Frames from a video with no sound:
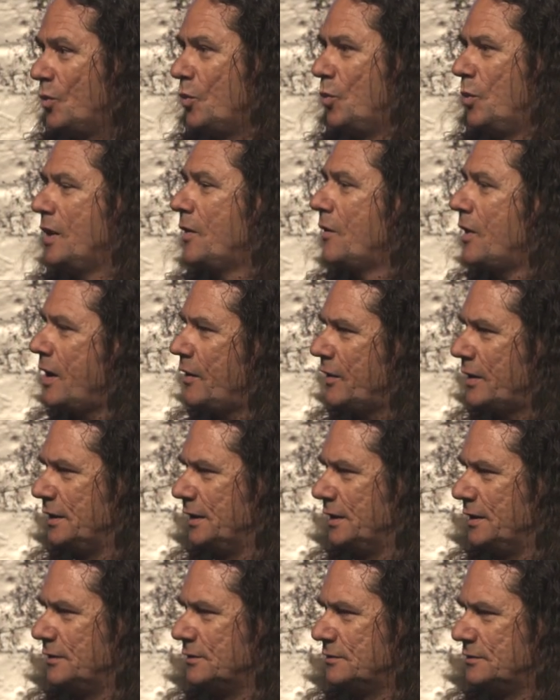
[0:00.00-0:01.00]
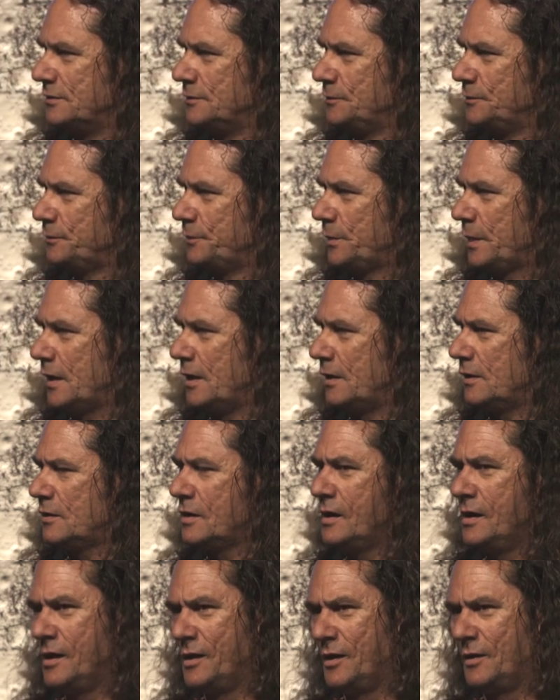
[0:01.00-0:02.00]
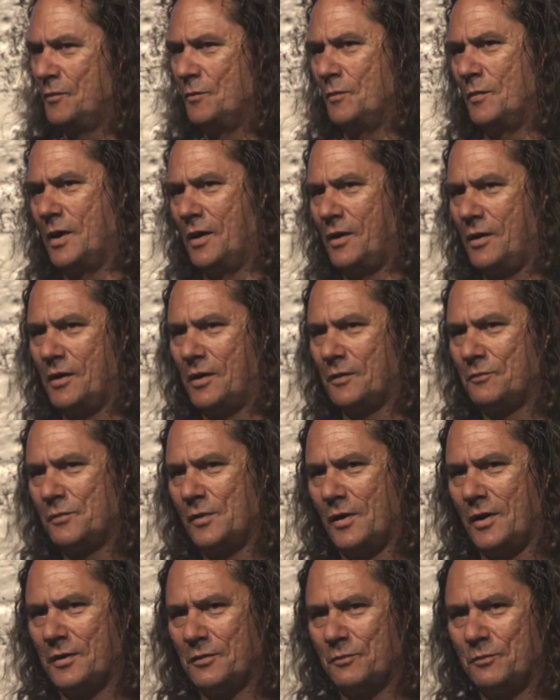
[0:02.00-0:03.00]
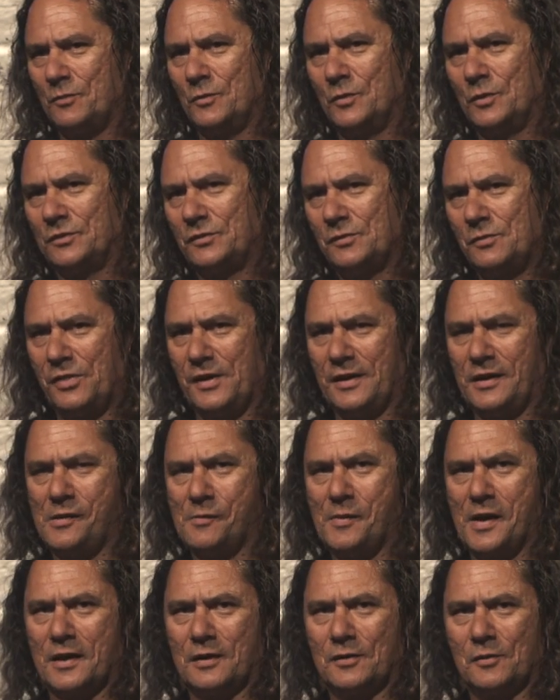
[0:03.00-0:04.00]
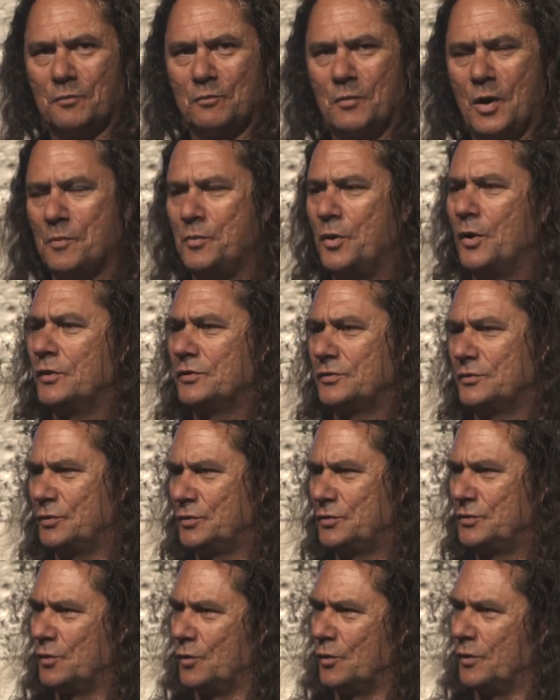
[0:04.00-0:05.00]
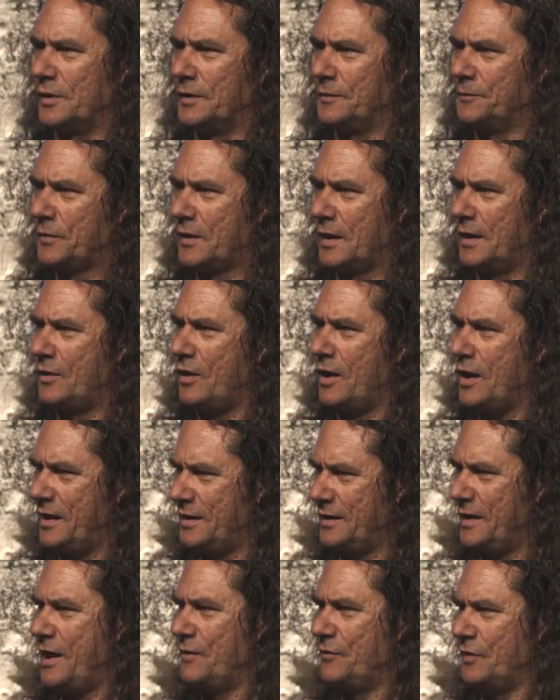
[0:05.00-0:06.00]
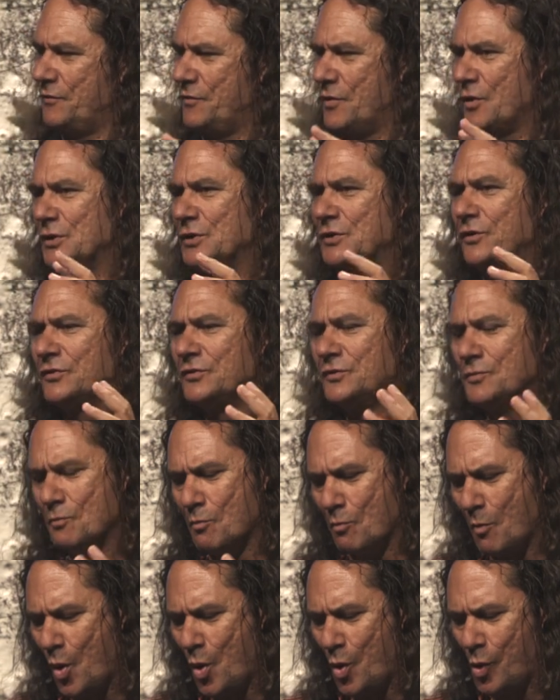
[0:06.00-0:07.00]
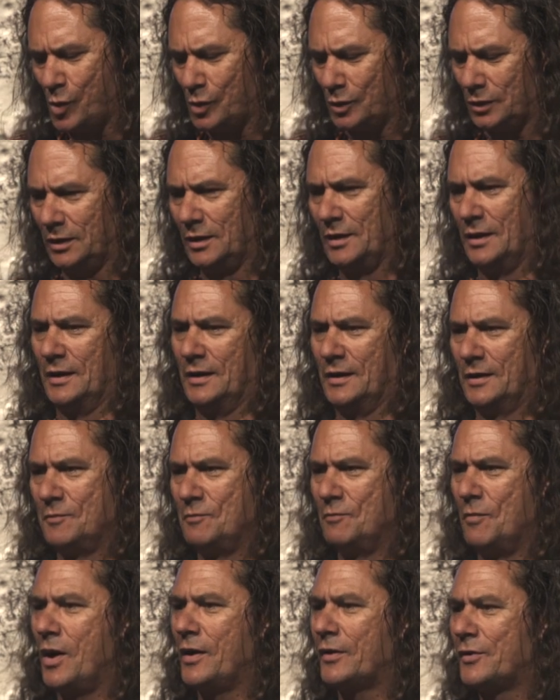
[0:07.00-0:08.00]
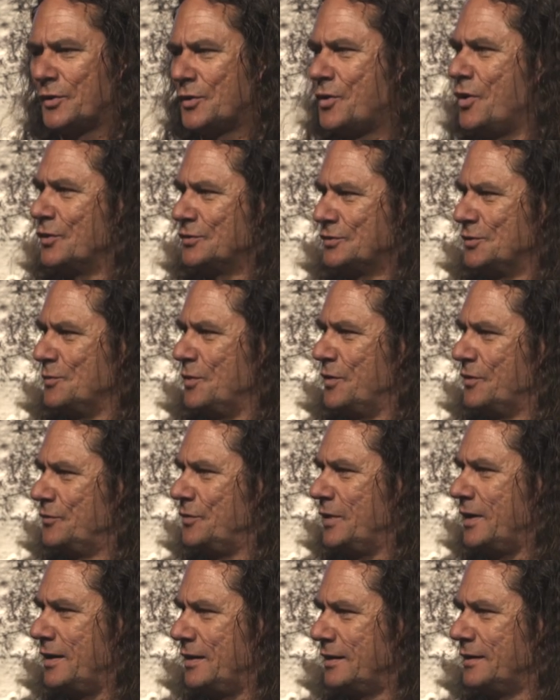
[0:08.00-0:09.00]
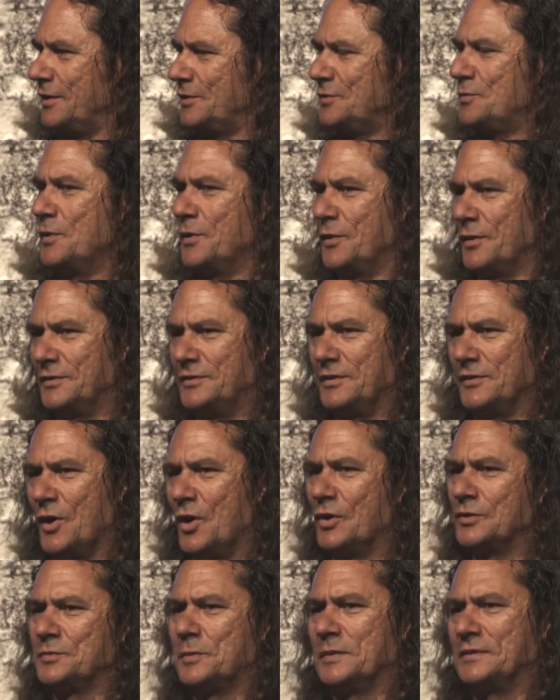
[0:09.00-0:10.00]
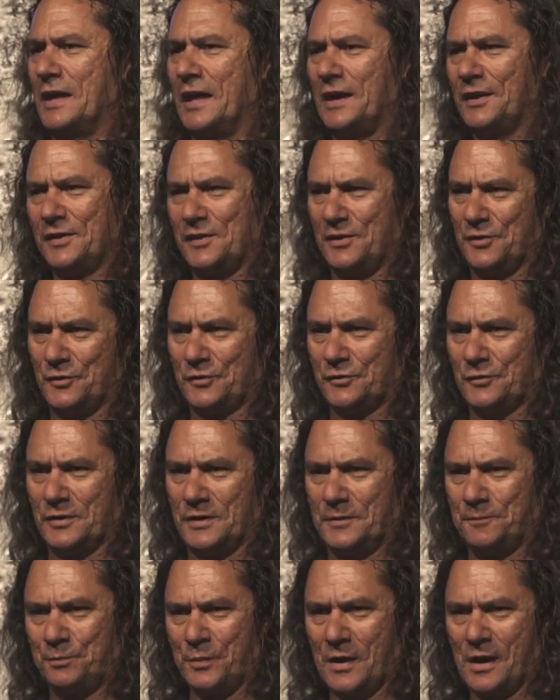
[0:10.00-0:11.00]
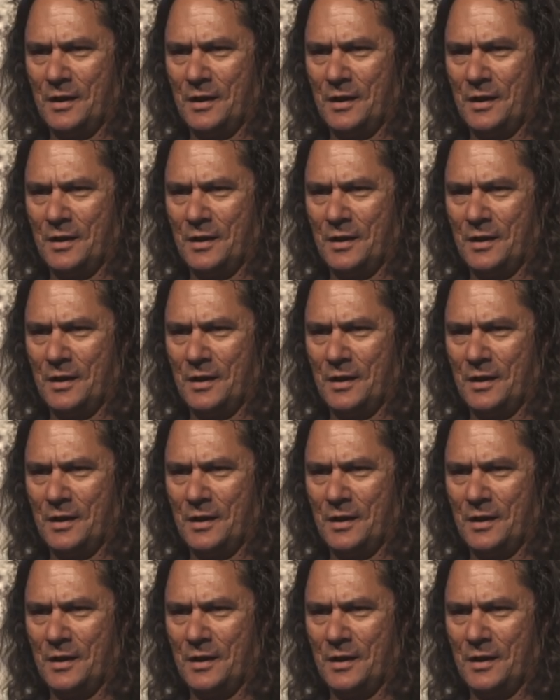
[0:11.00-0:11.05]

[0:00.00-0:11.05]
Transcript: Where are our leaders? I was thinking about my personal story, and I only have a very small microcosm of experience in the hospitality industry.